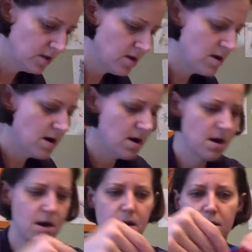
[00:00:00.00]

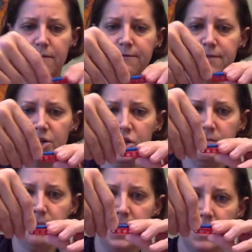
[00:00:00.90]
long
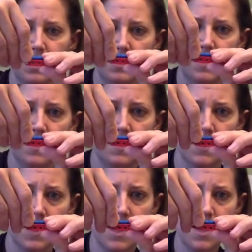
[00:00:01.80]
friction peg,
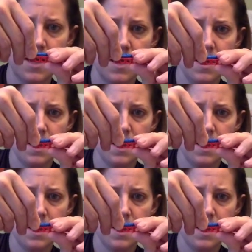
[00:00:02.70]
okay?